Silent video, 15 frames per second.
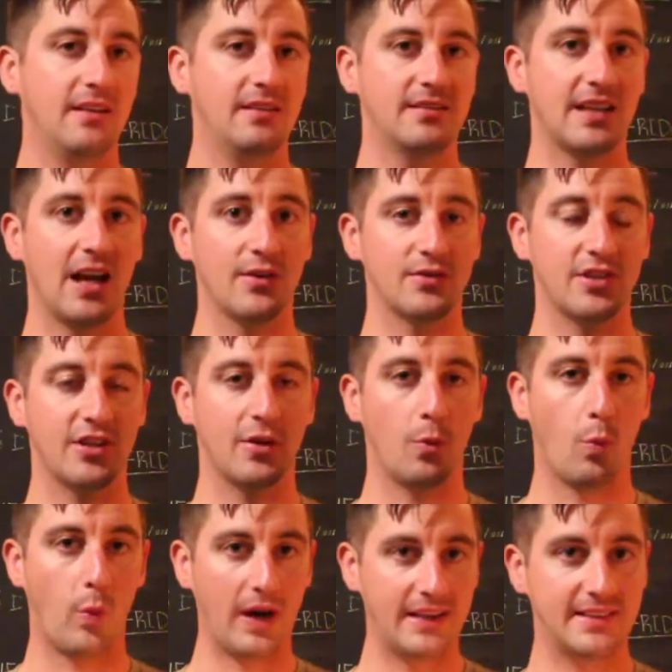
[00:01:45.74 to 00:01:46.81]
down to the
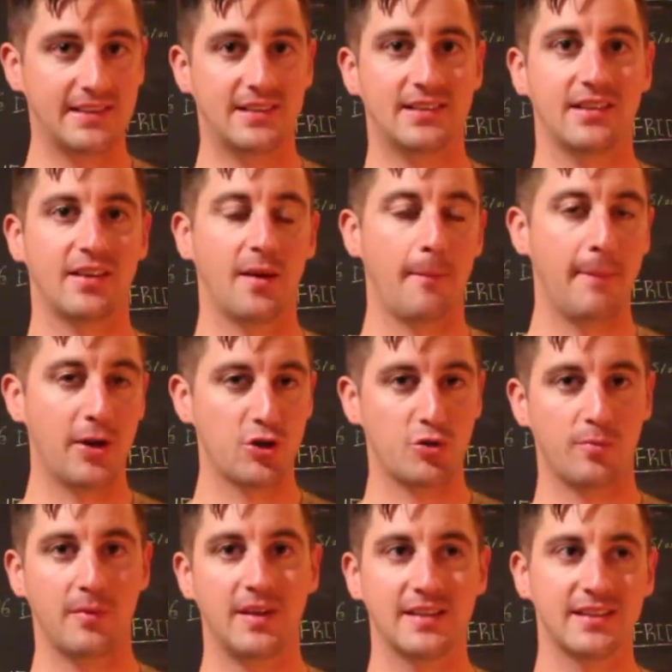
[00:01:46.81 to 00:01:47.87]
weights, the
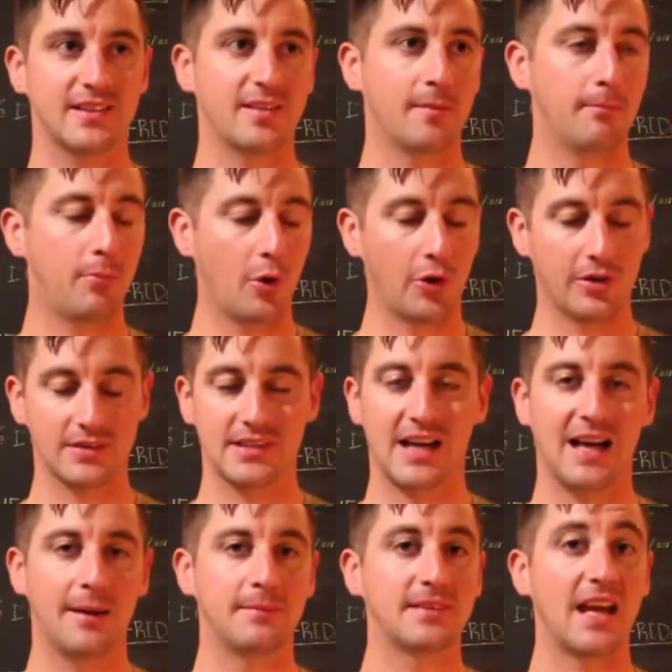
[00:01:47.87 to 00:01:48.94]
measurements, the boil
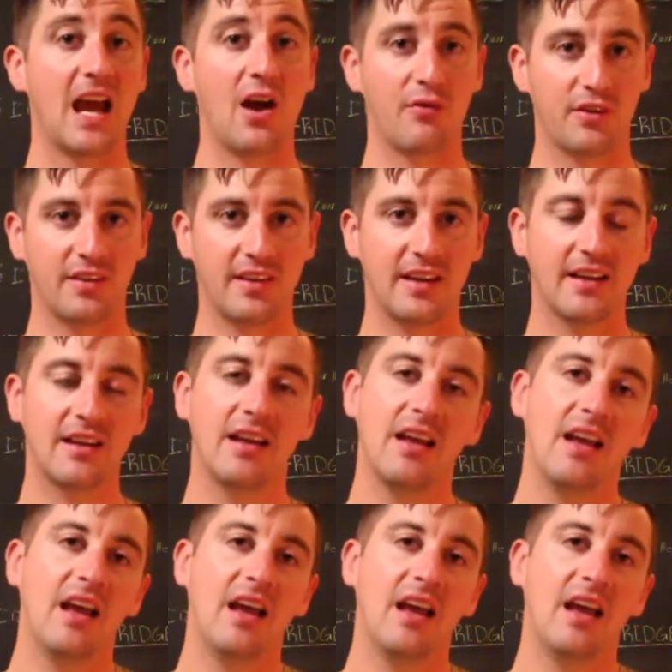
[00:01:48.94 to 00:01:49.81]
times, everything,